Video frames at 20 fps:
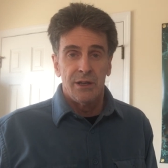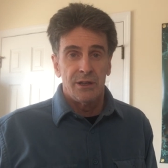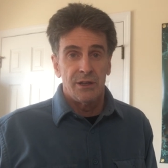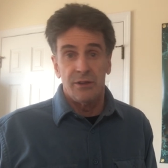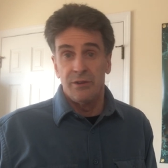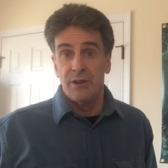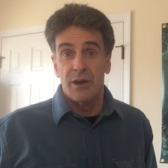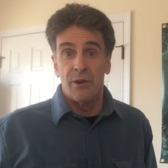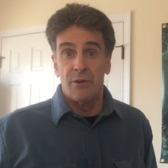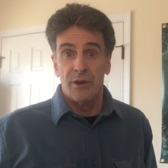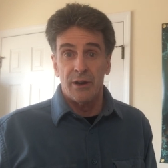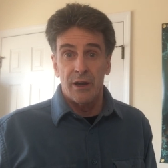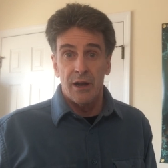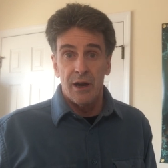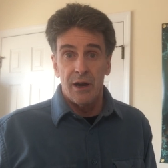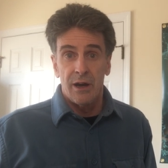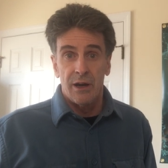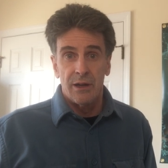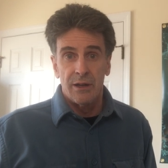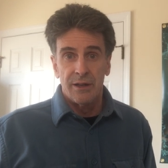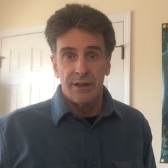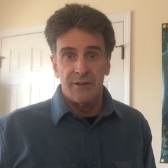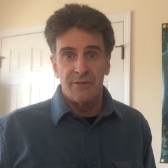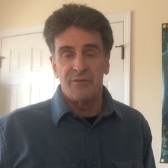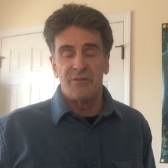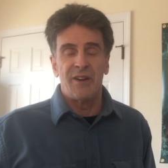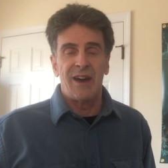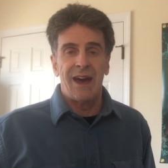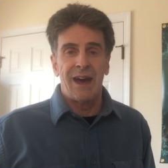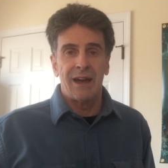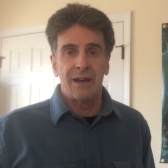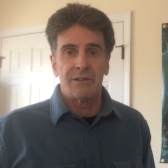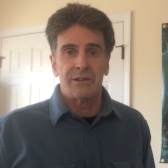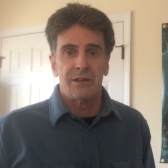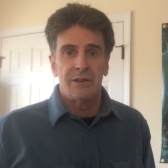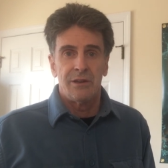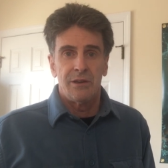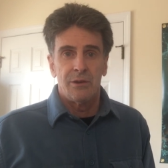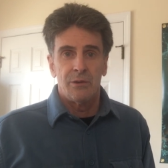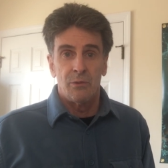you don't at all. In fact,
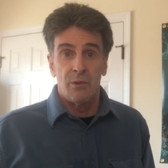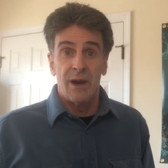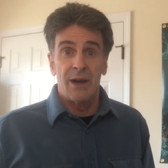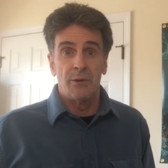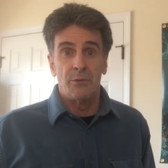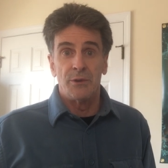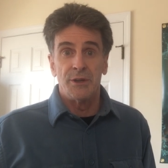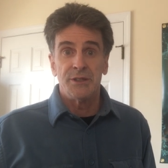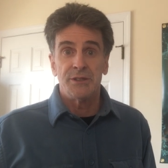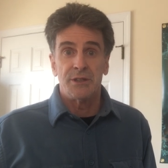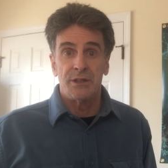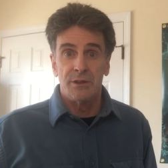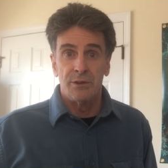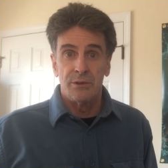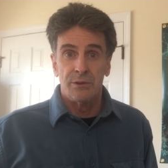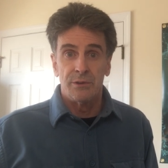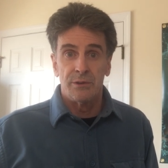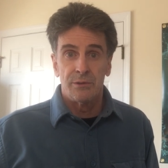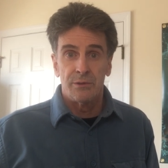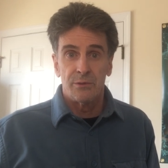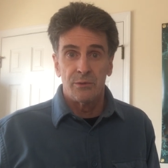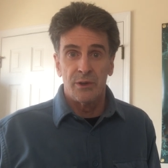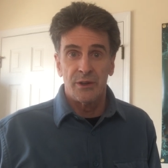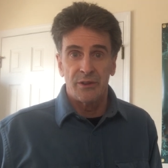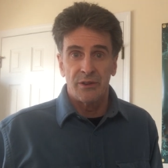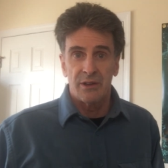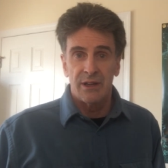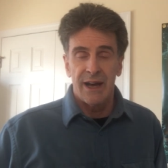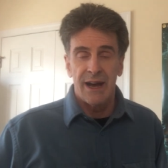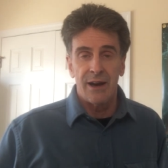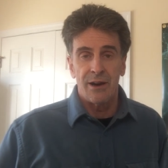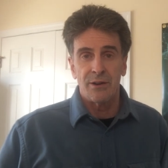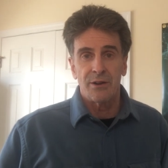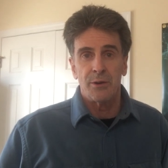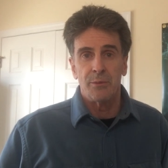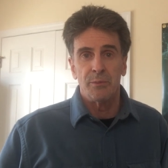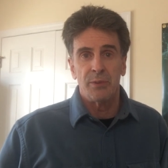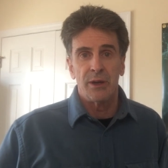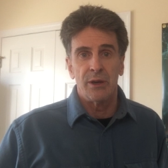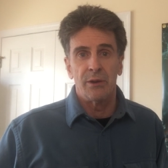why would you? with cloud
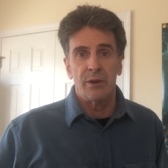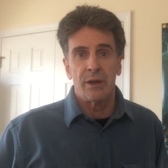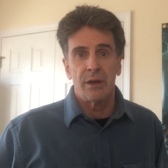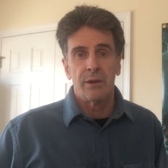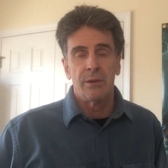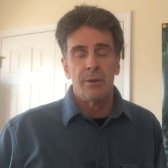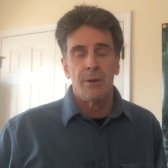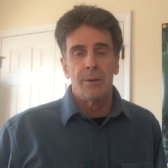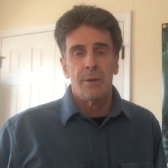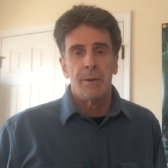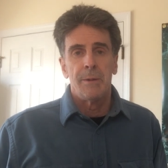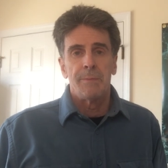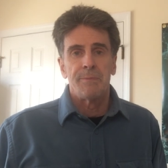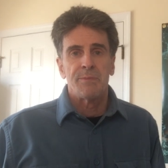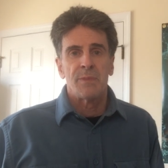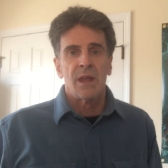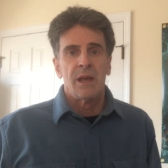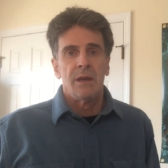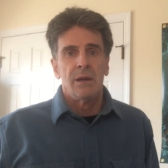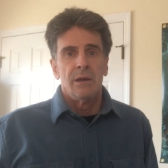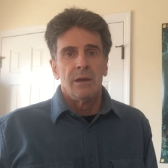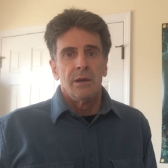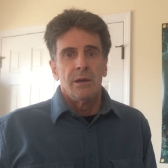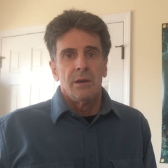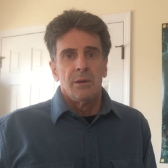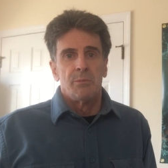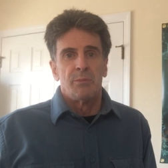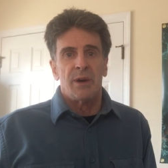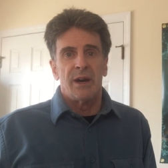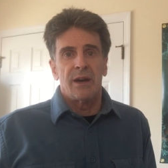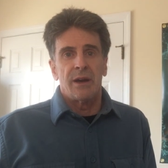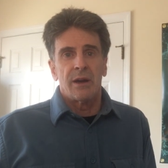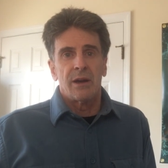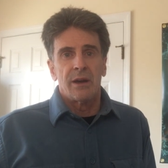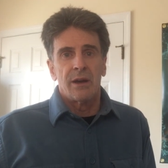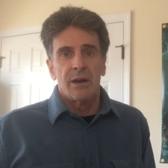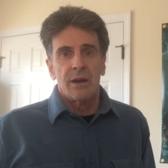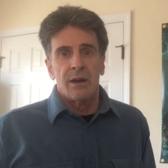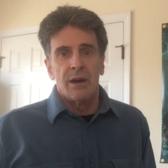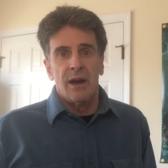computing. But
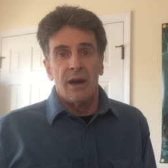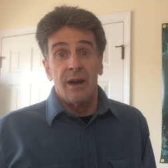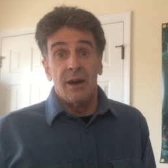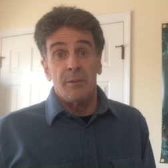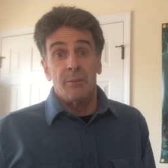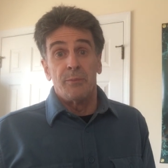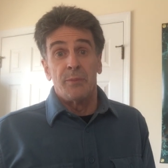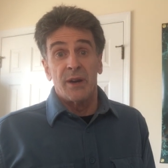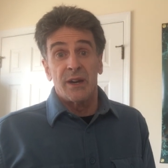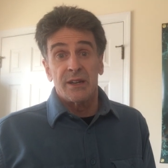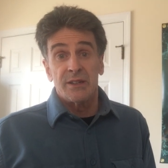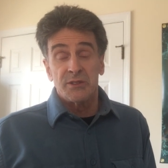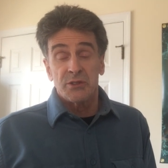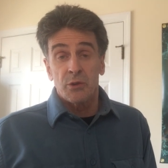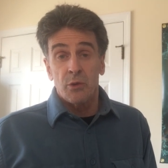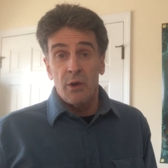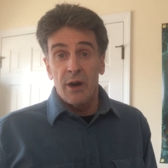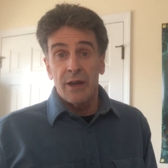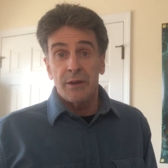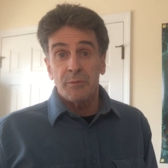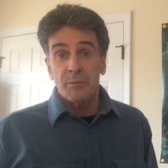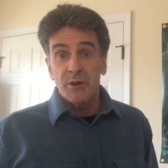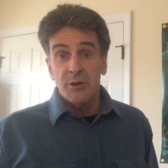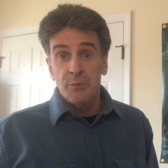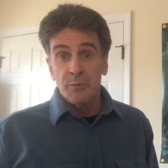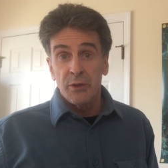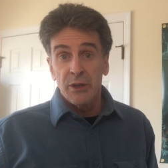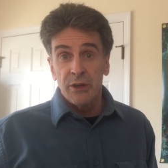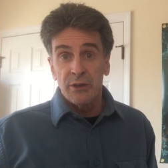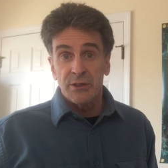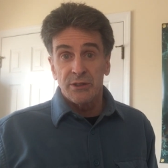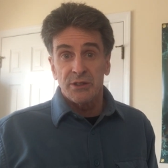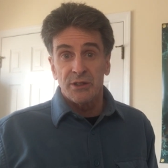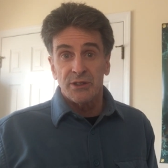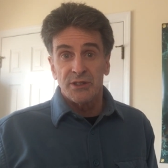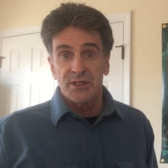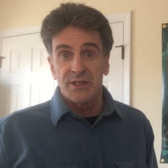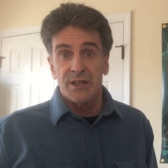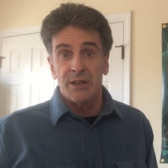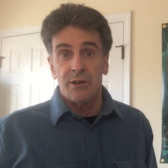uh, because quantum computers are
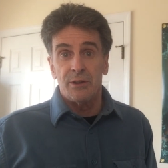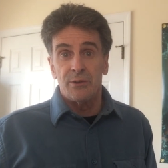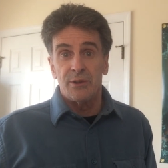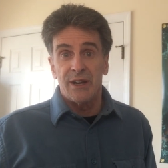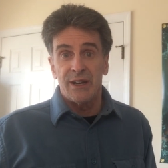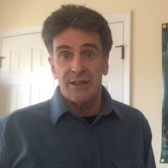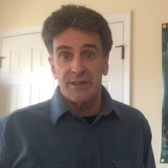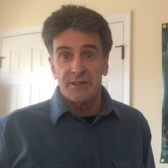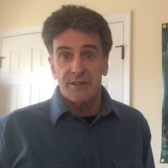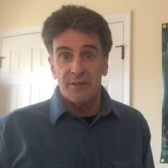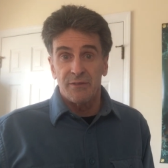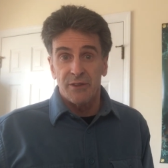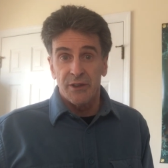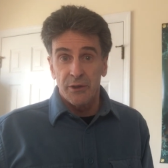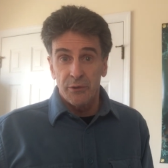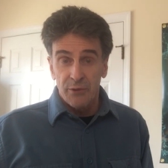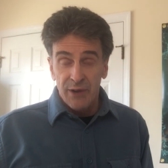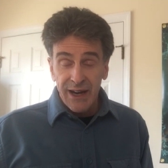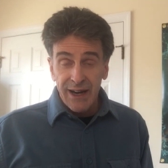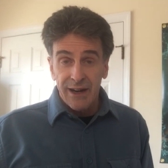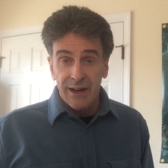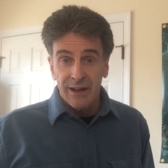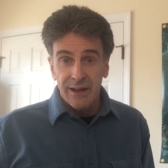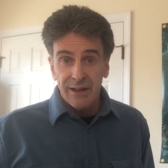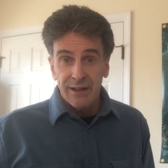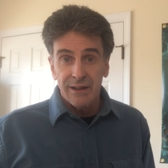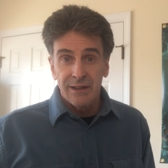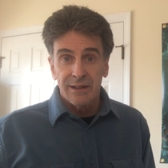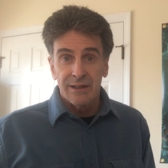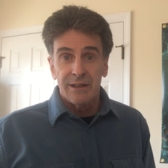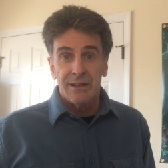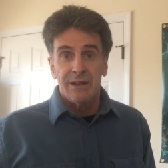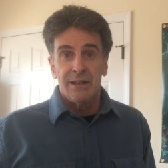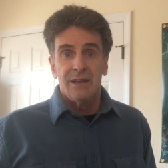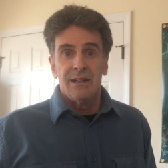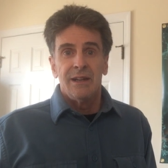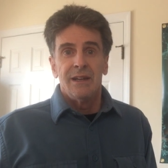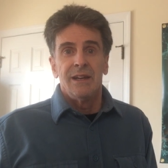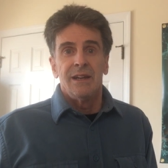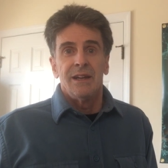still relatively rare,
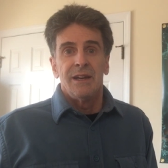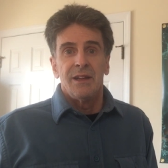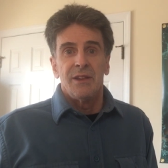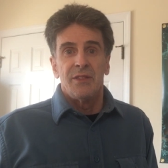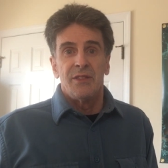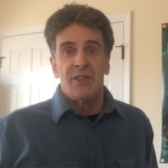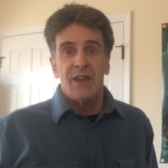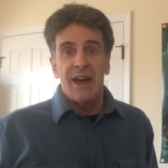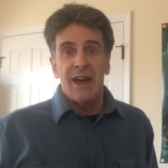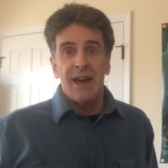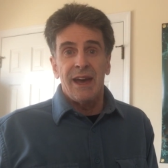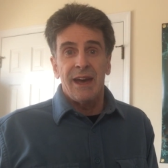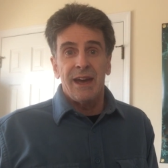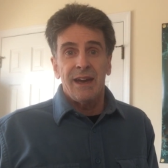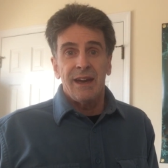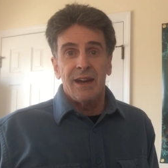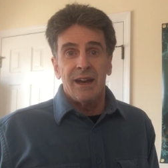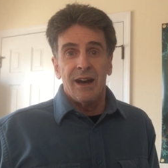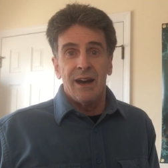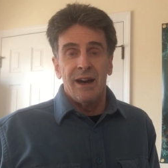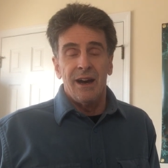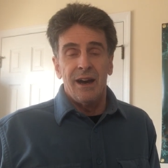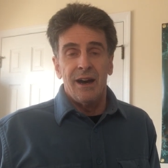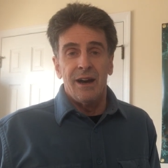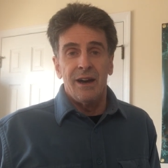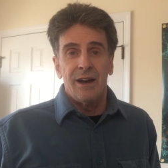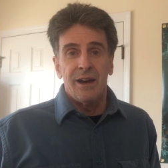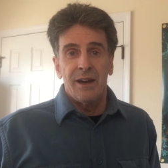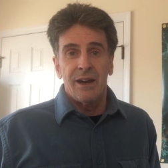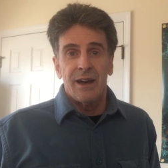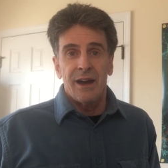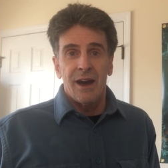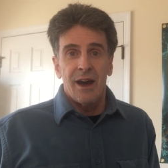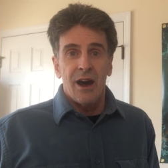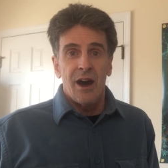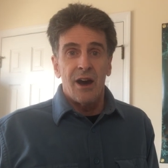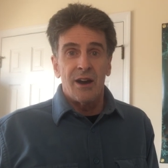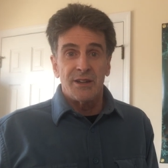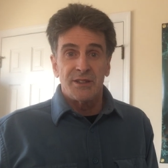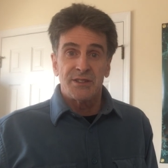they uh,
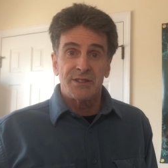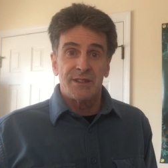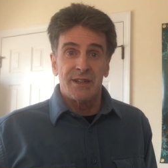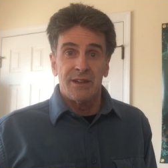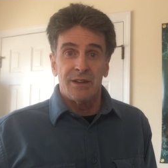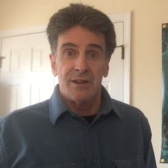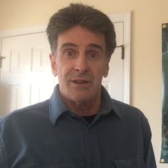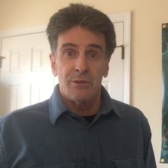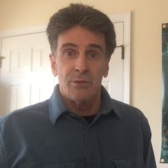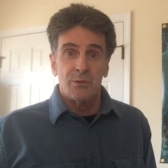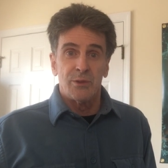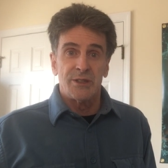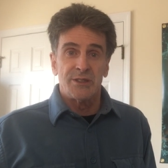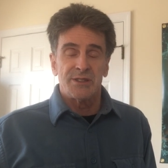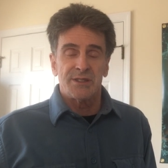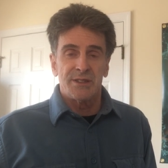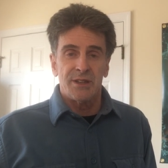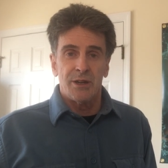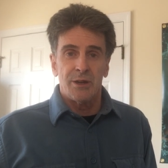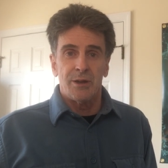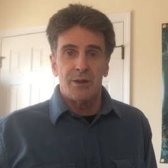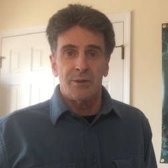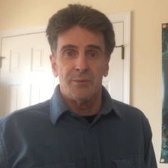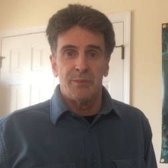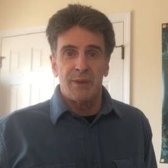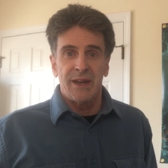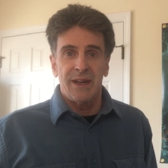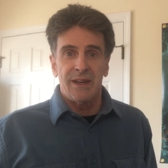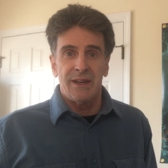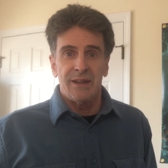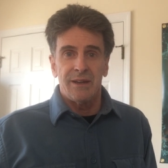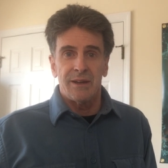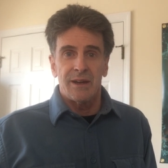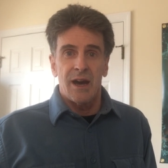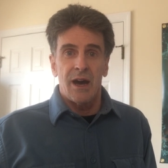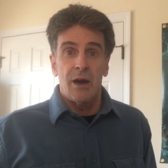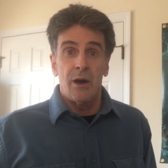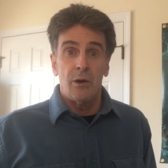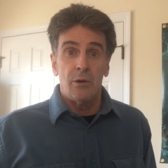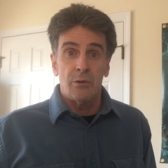are still would still be
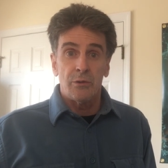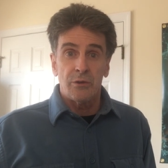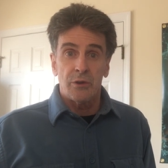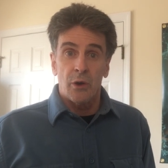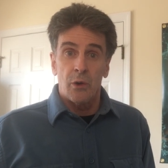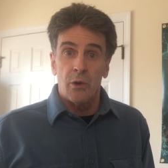owned